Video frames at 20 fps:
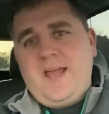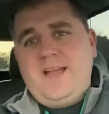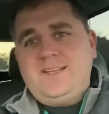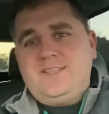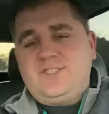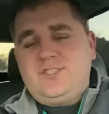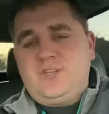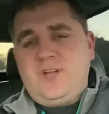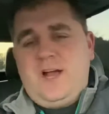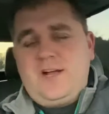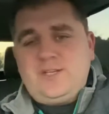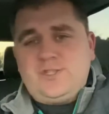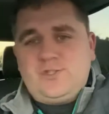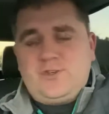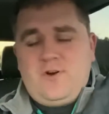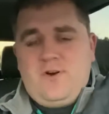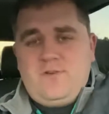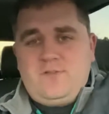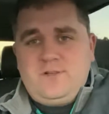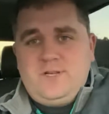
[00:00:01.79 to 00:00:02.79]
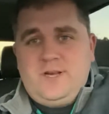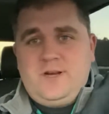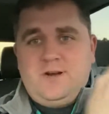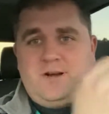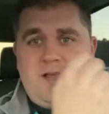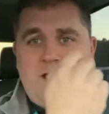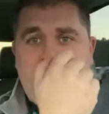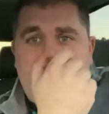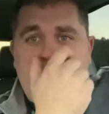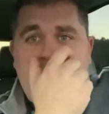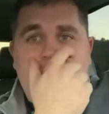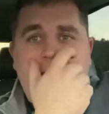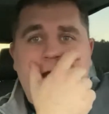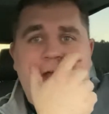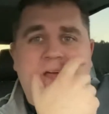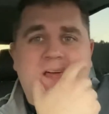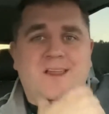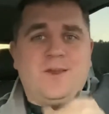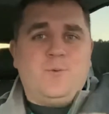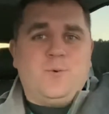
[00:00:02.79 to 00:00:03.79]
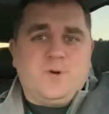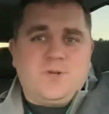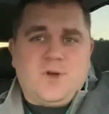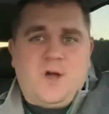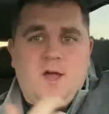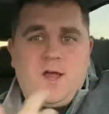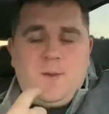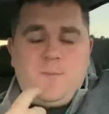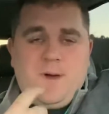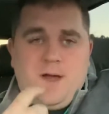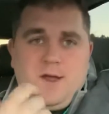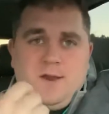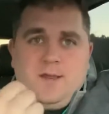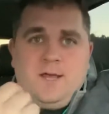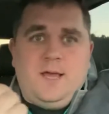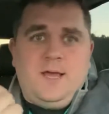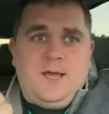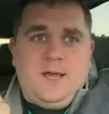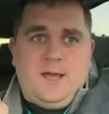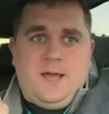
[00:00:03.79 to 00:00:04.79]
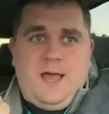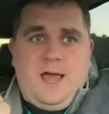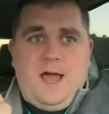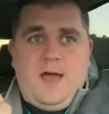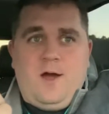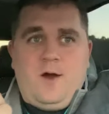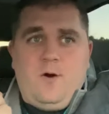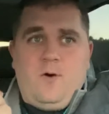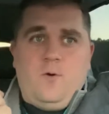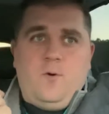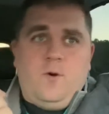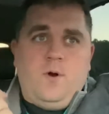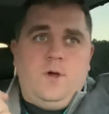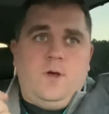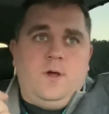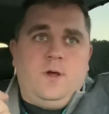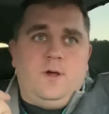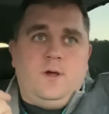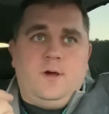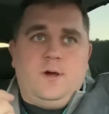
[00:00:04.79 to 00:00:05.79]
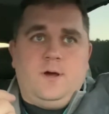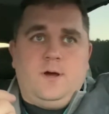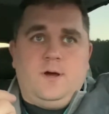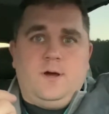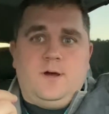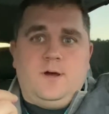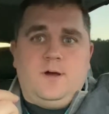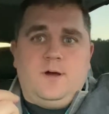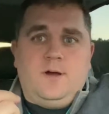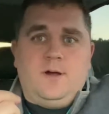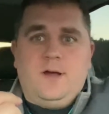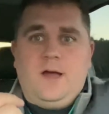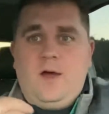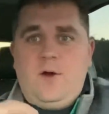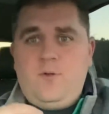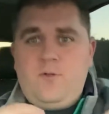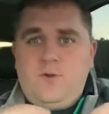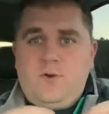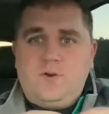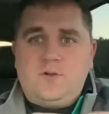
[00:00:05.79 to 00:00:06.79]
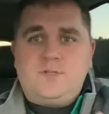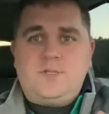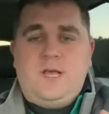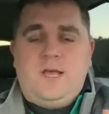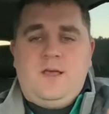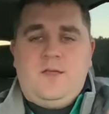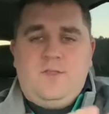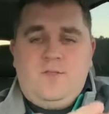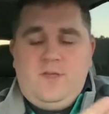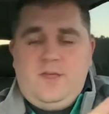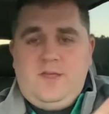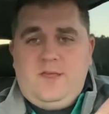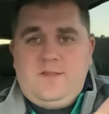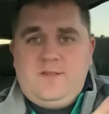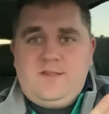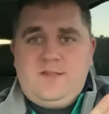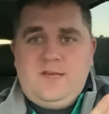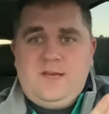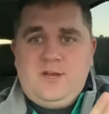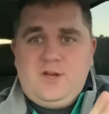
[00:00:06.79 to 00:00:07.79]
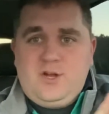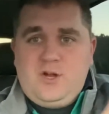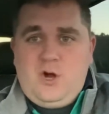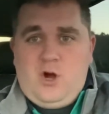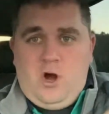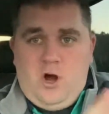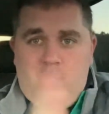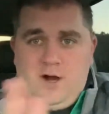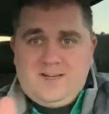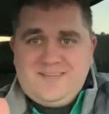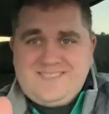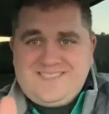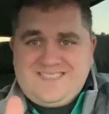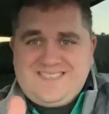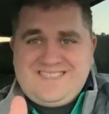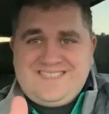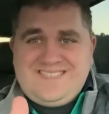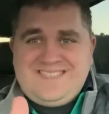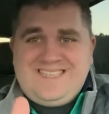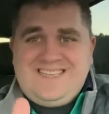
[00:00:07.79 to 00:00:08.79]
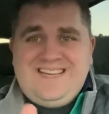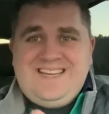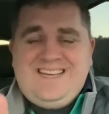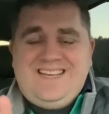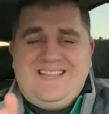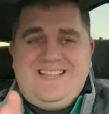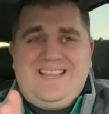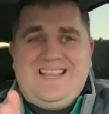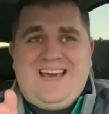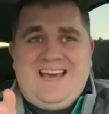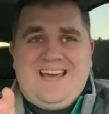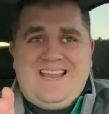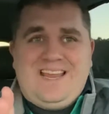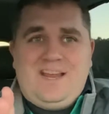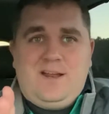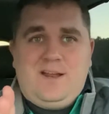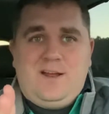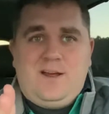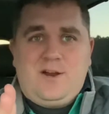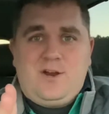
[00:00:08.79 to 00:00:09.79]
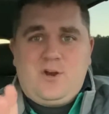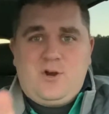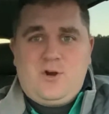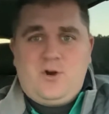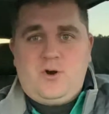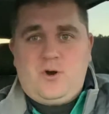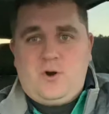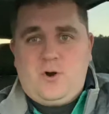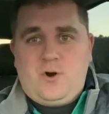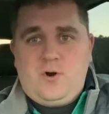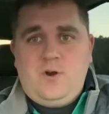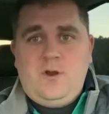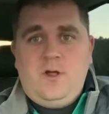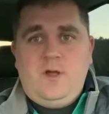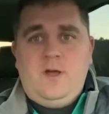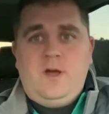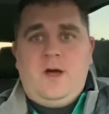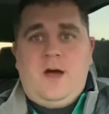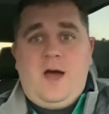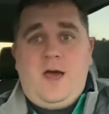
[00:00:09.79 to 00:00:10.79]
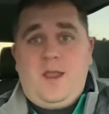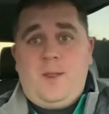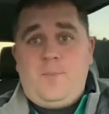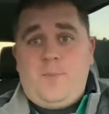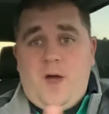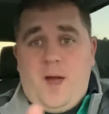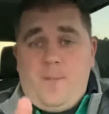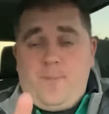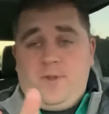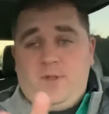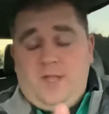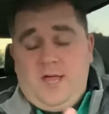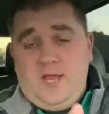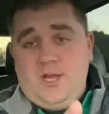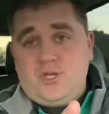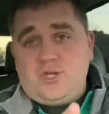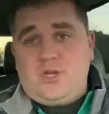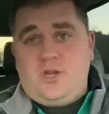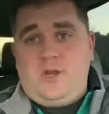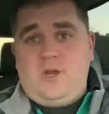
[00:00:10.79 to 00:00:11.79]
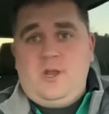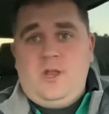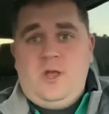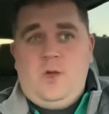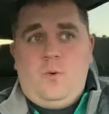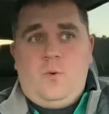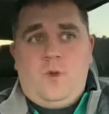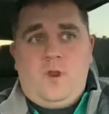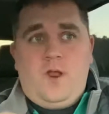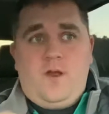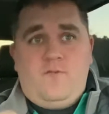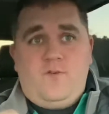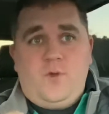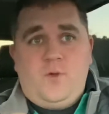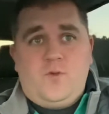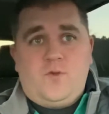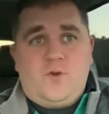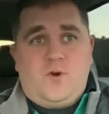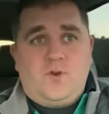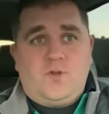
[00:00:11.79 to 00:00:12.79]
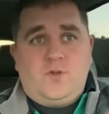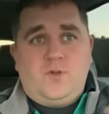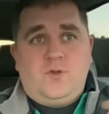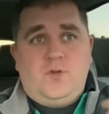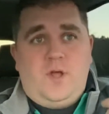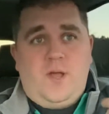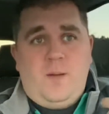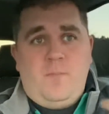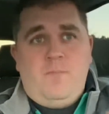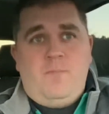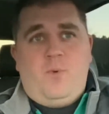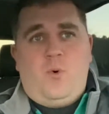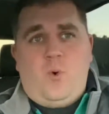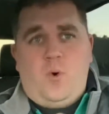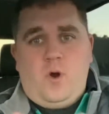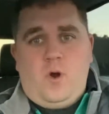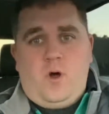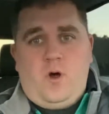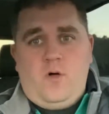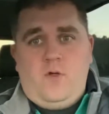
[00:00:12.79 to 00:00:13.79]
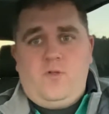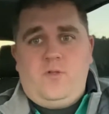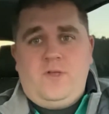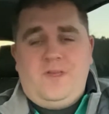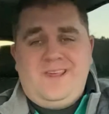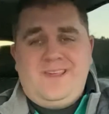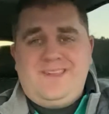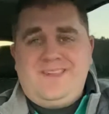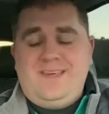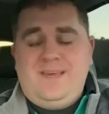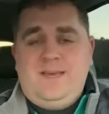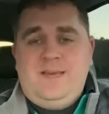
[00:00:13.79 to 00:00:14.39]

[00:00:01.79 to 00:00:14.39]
Hey, it's Josh Darville here again, and we're talking about how there's these costs that occur on a population whenever you start to import all of these